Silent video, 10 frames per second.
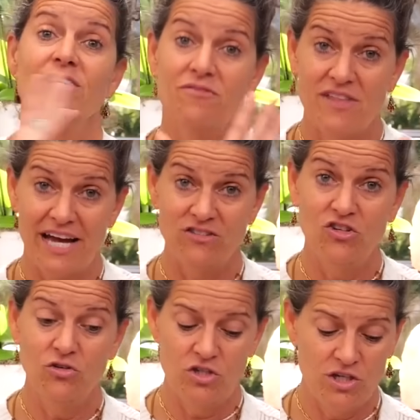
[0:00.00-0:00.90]
If that's
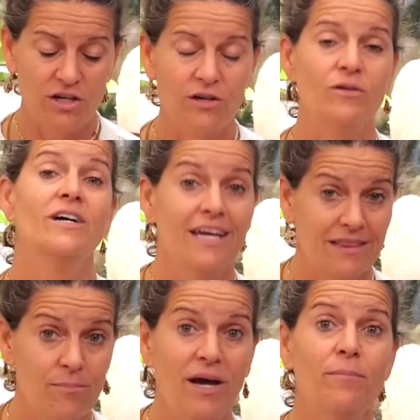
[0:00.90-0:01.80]
new to you,
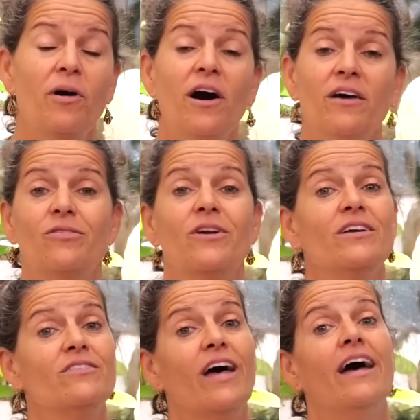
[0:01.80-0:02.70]
get the menopause
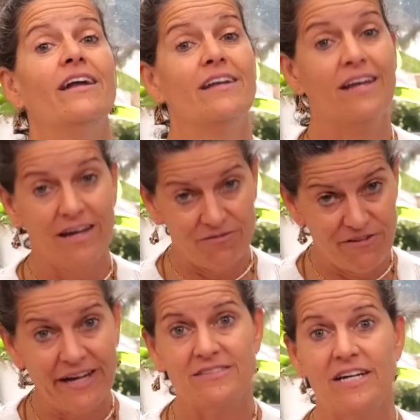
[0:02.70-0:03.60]
reset, get
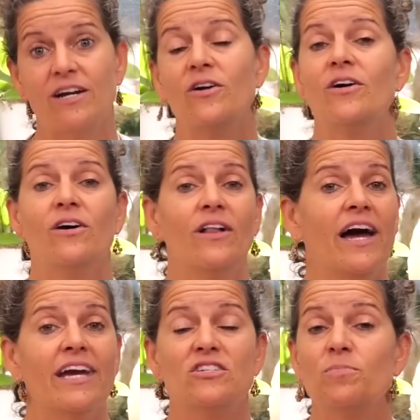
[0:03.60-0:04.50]
fast like a girl.
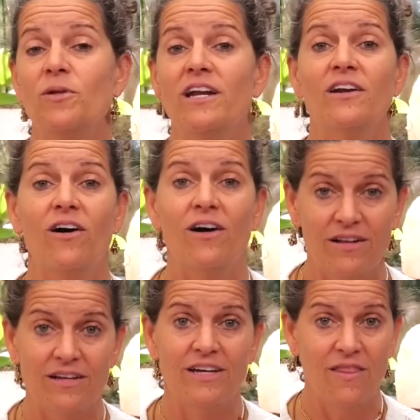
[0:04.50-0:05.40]
I explain it
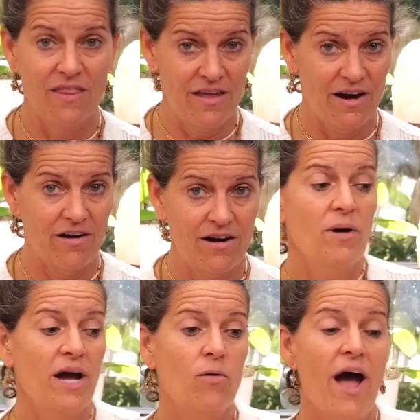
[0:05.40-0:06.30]
all in there.
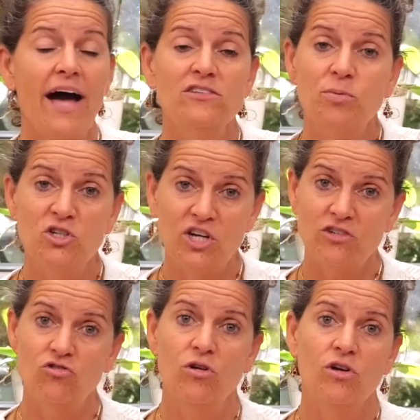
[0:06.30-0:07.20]
But as
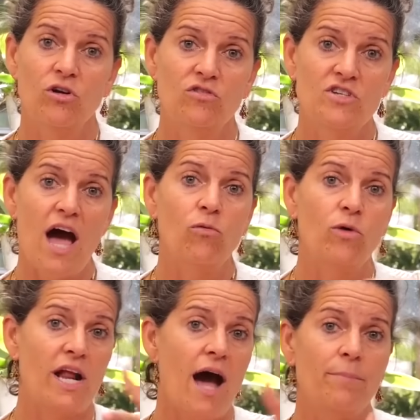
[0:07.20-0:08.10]
progesterone goes down,
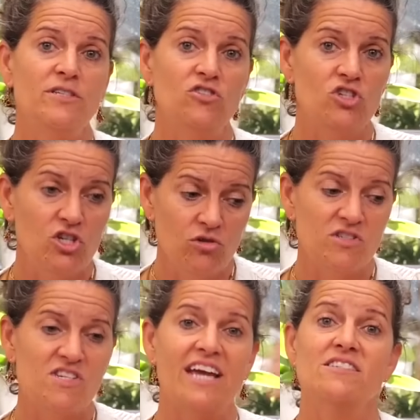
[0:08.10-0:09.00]
what happens to you
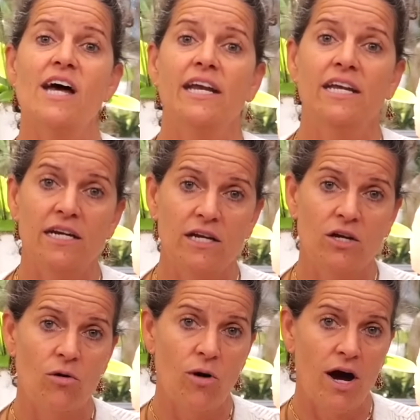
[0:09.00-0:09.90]
is anxiety can
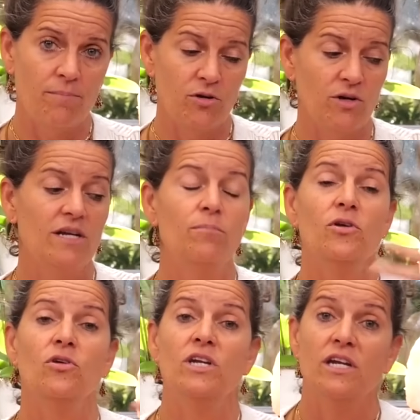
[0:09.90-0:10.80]
go up, your
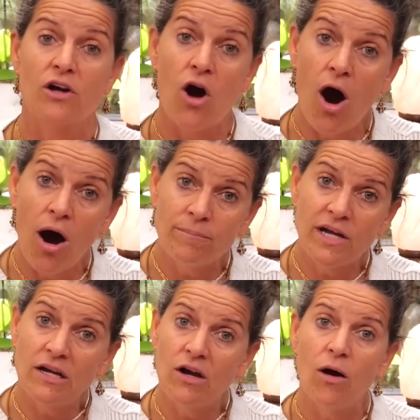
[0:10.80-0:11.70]
inability to calm
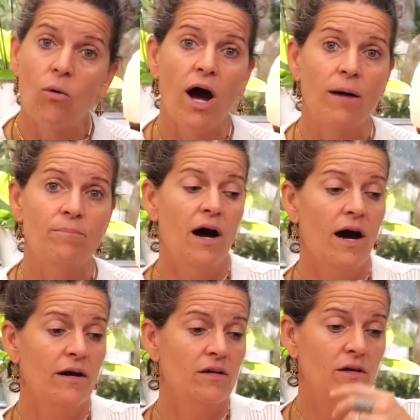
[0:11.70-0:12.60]
can go up,
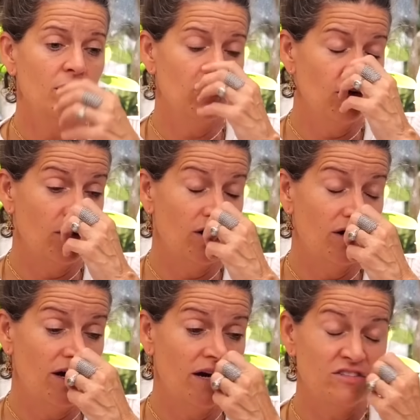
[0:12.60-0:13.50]
uh,
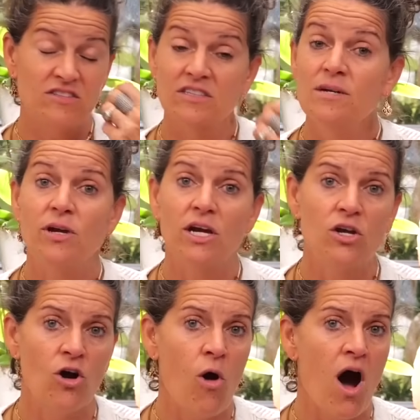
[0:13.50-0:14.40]
your uh, sleep can
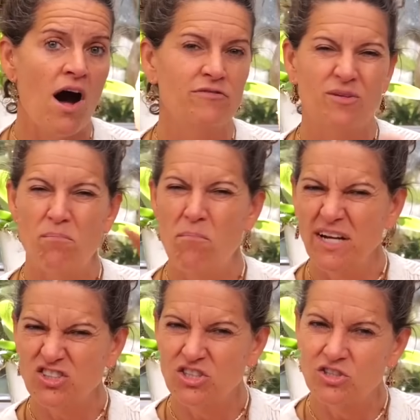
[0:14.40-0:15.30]
go off, some
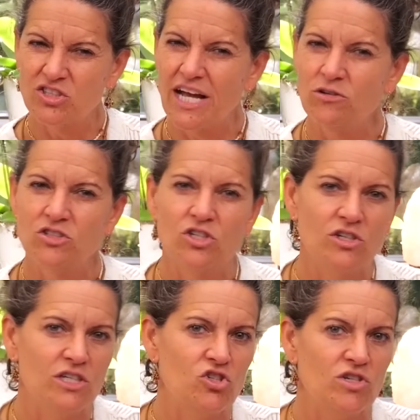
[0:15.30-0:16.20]
muscular
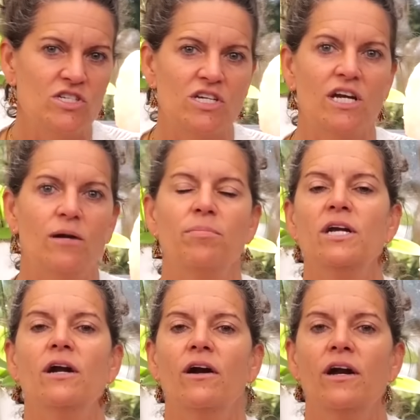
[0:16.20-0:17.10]
skeletal injuries can
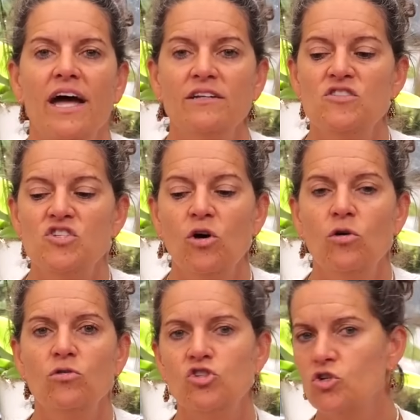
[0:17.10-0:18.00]
appear. And
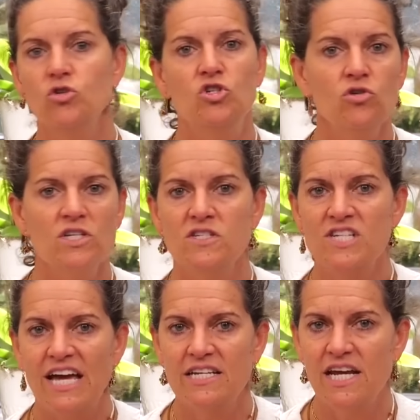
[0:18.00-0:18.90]
so do this
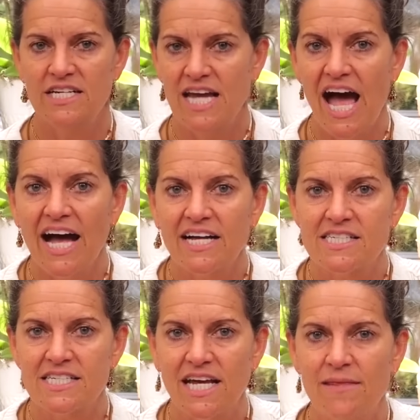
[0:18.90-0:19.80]
10 day
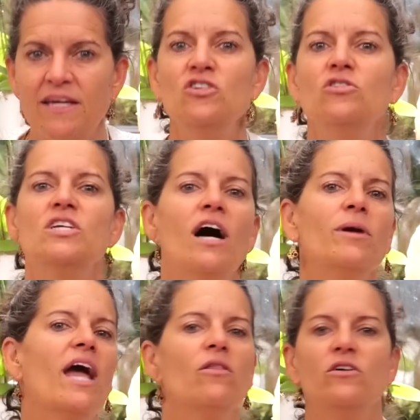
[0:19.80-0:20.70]
test, and then you tell
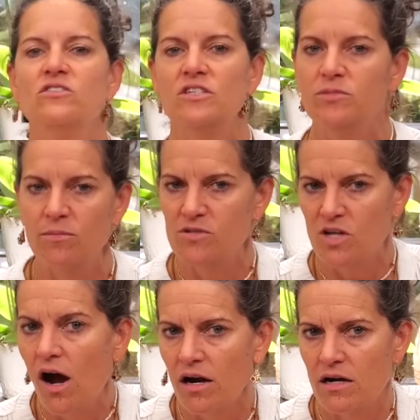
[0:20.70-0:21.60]
me how those
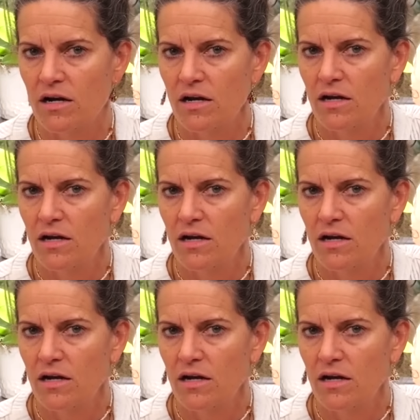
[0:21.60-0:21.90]
symptoms are.